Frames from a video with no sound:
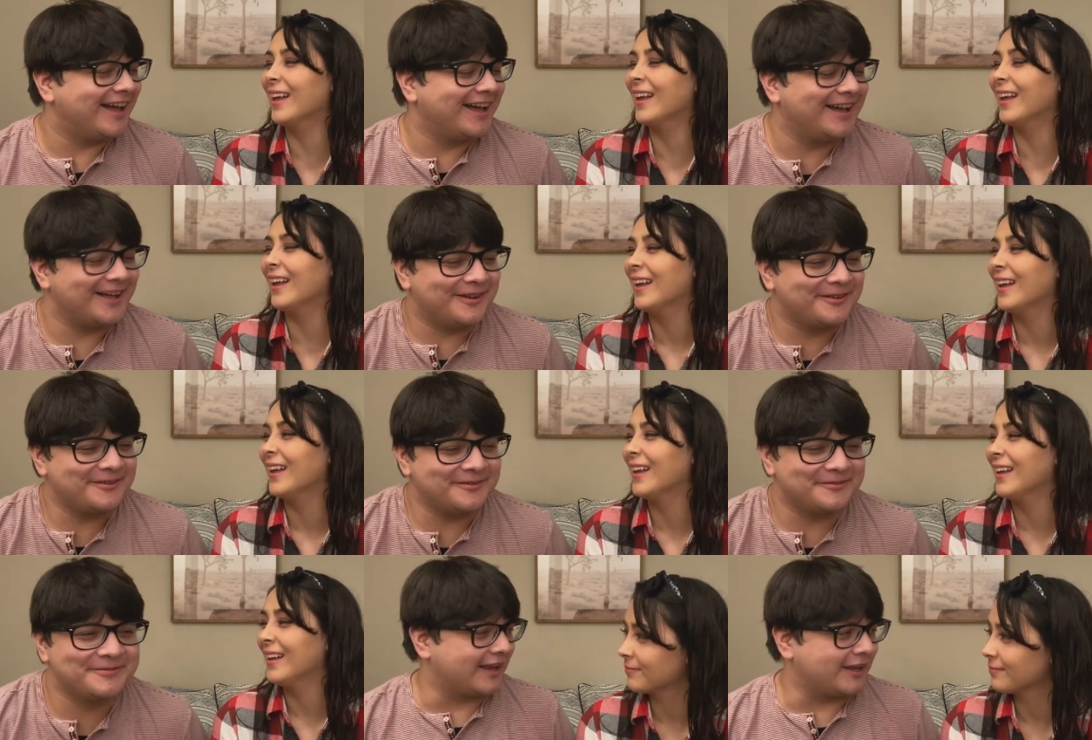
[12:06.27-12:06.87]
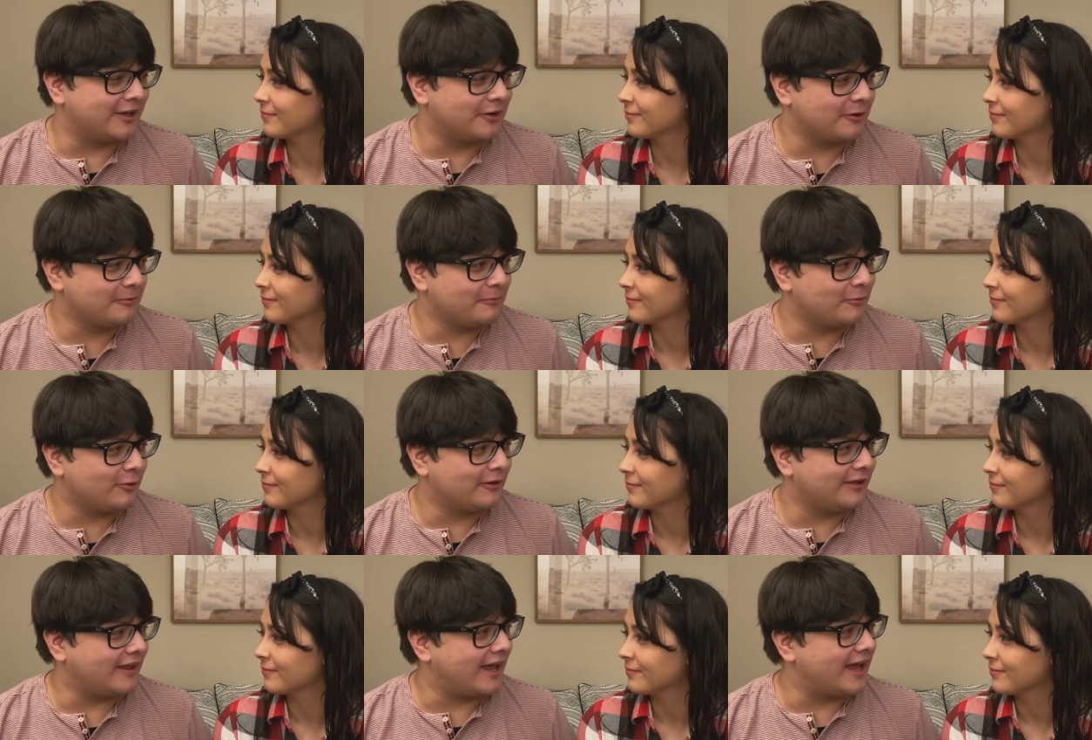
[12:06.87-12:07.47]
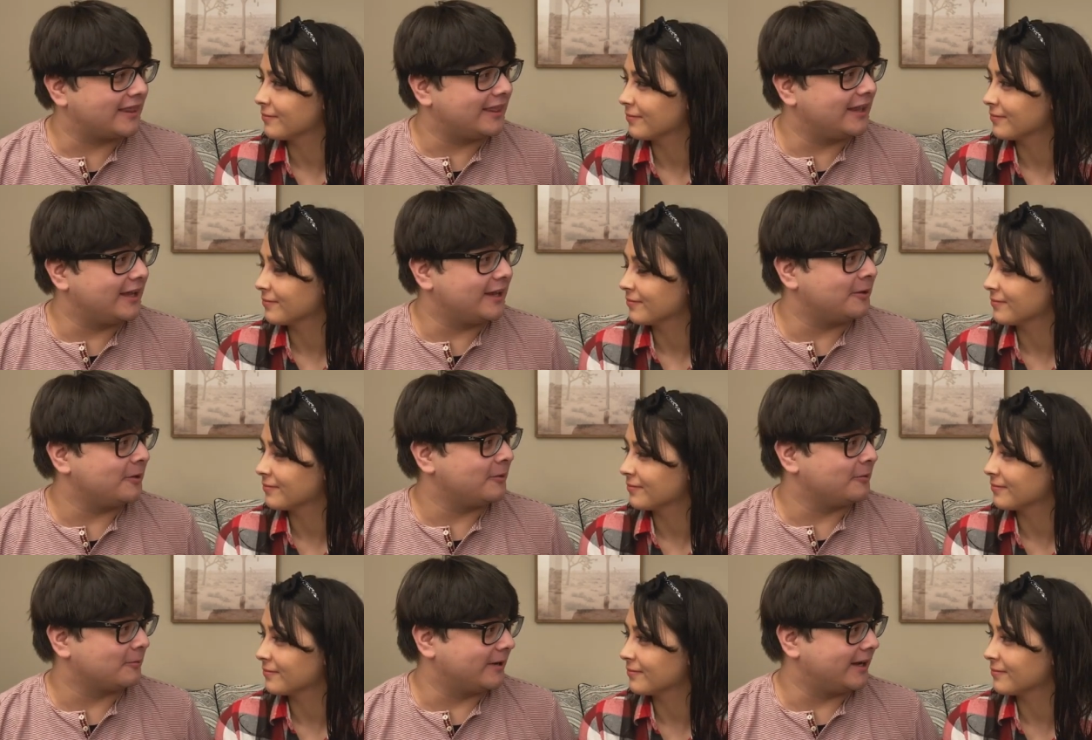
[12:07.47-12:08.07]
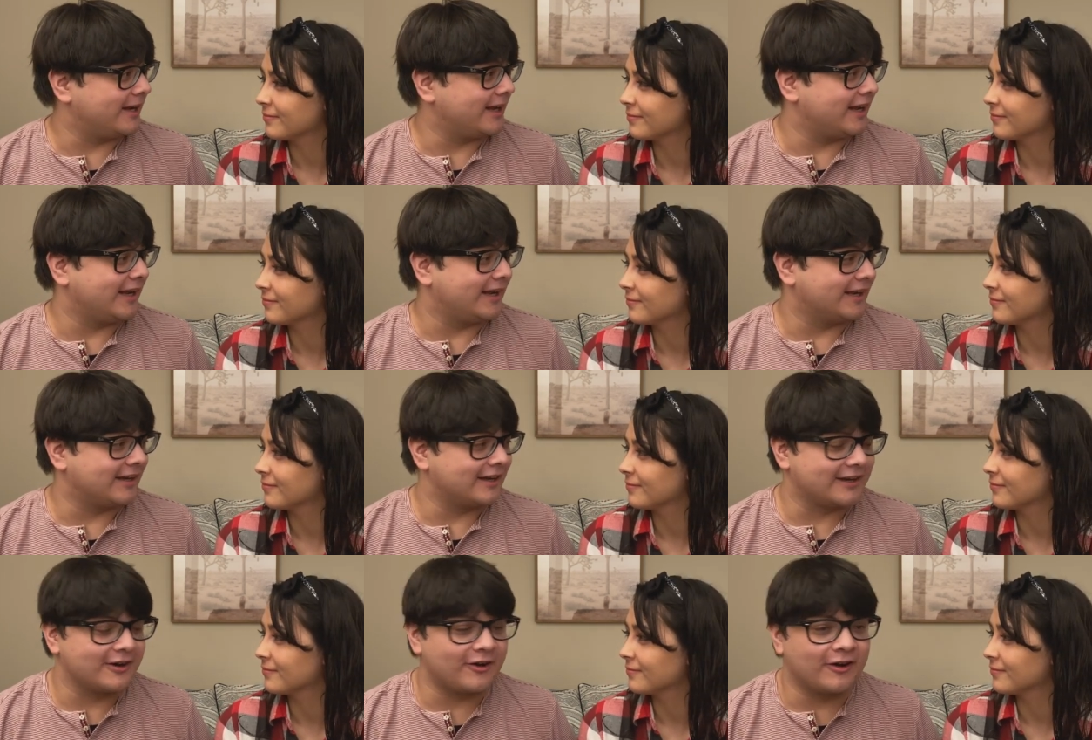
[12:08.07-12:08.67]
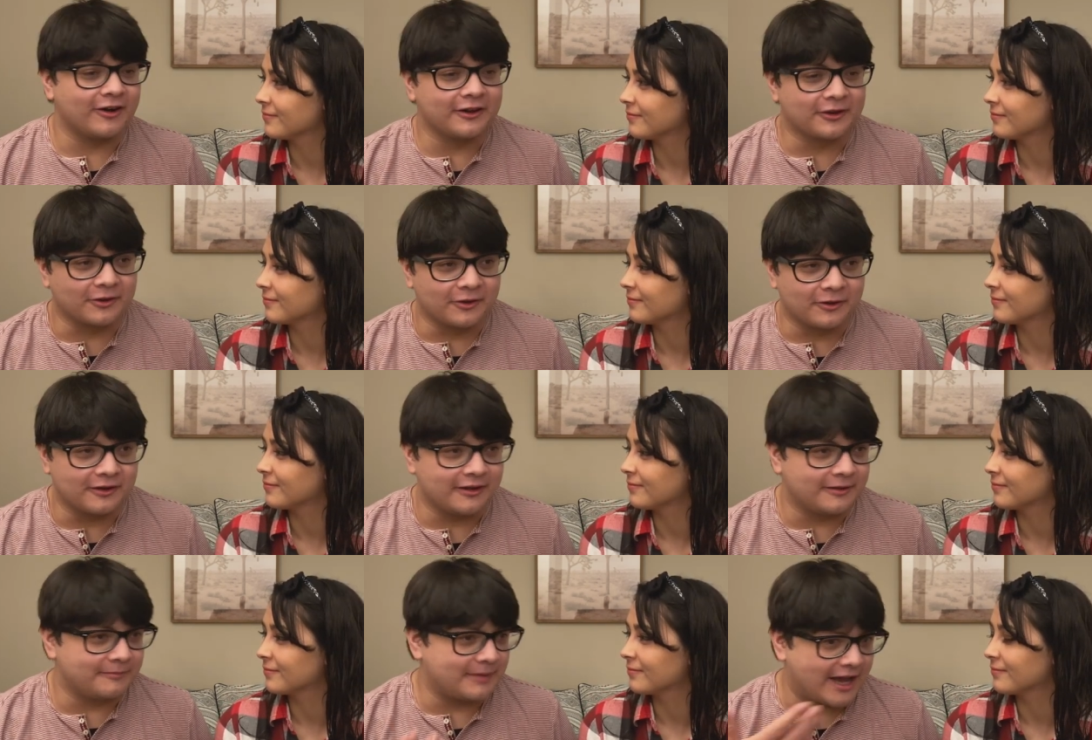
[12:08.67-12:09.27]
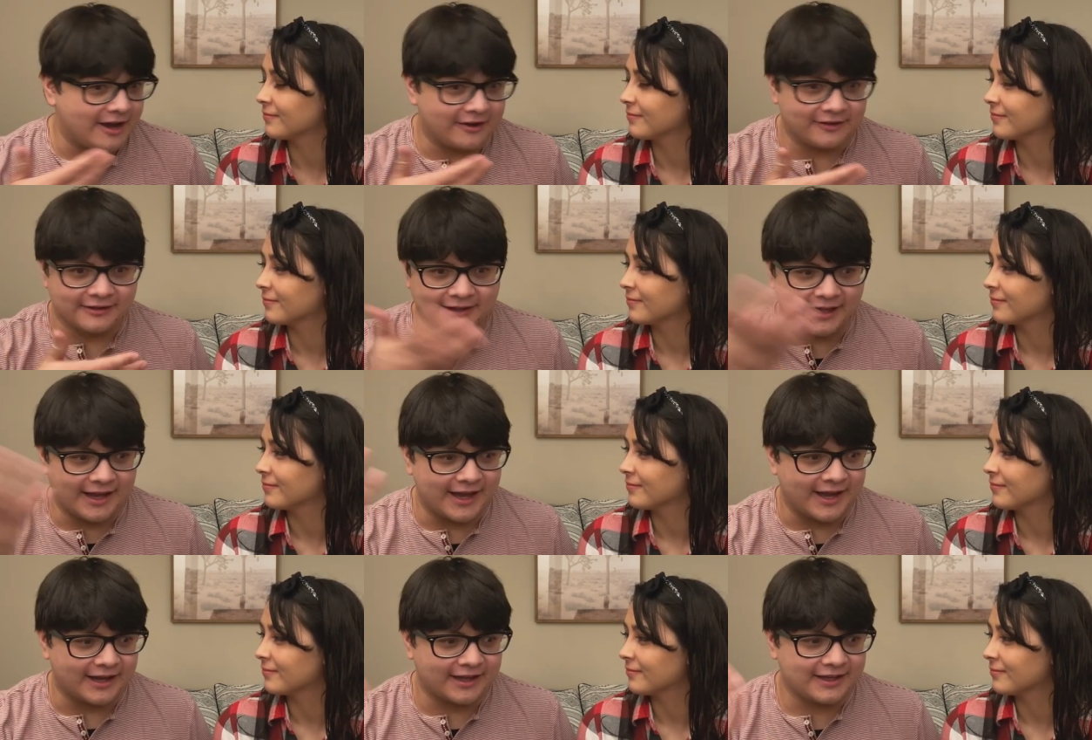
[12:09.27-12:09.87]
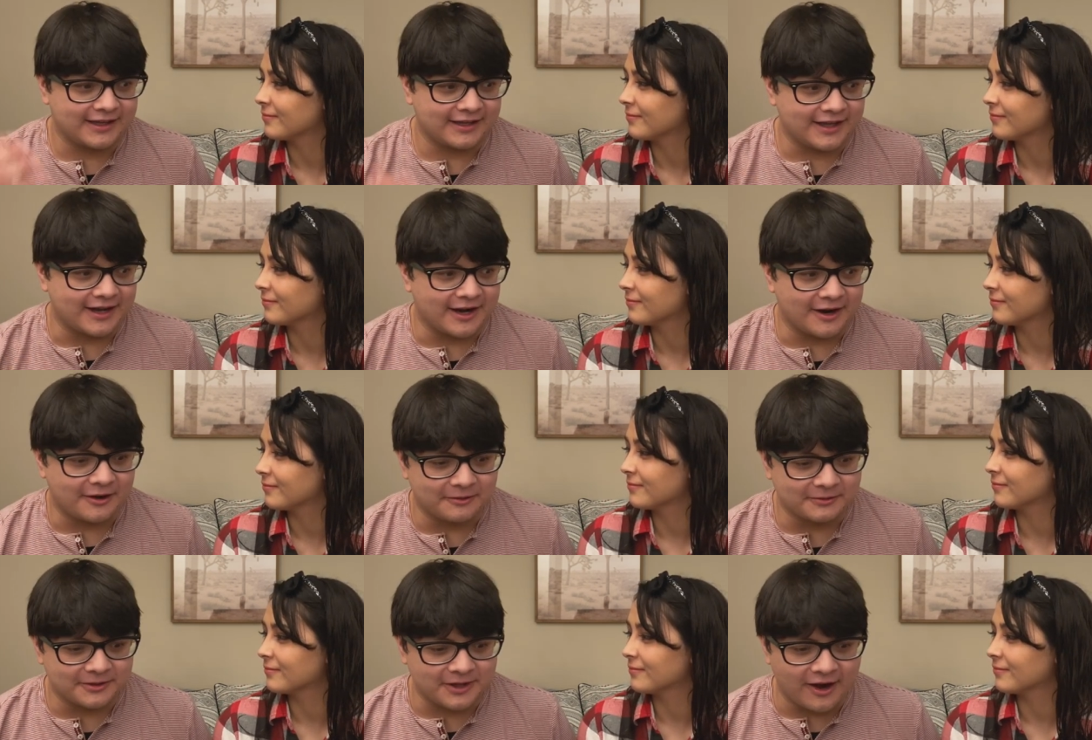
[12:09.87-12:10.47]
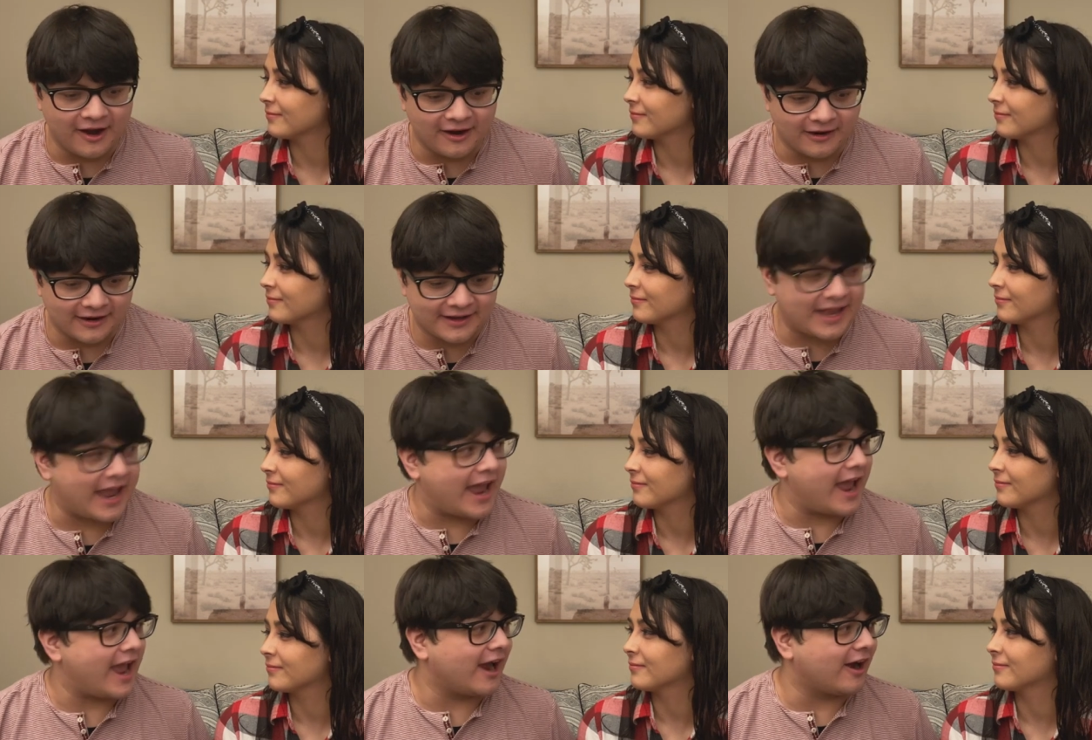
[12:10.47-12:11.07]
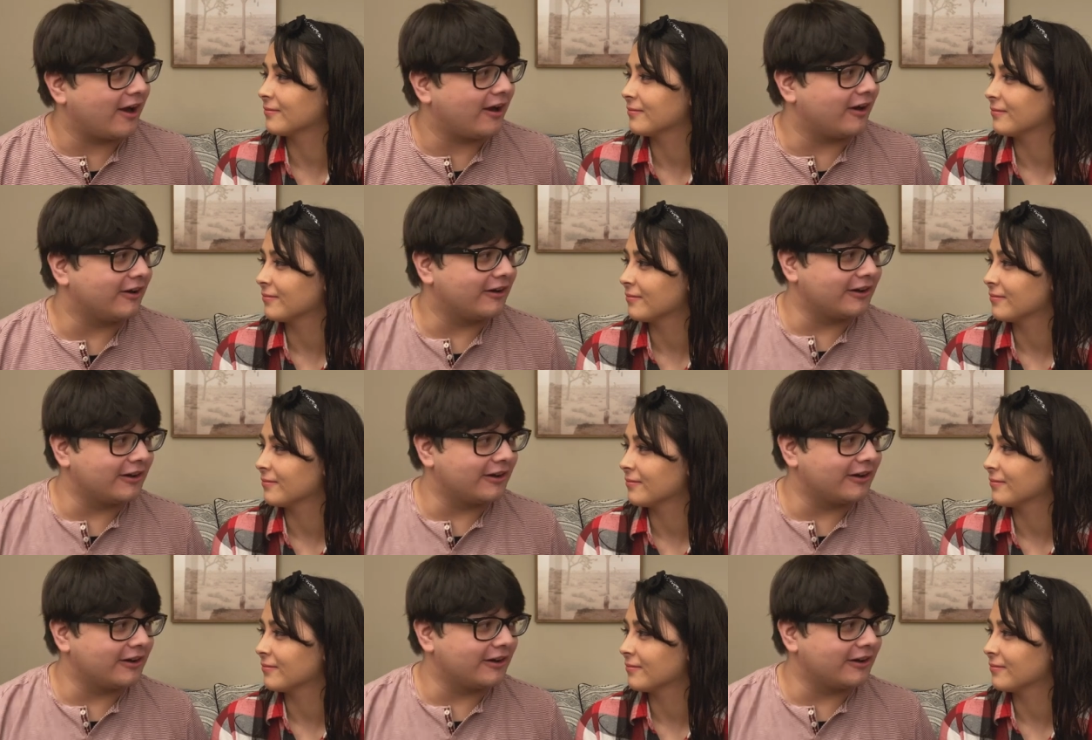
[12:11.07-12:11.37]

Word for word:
Speaker 1: um, you're more likely reading an article about like you know dog care.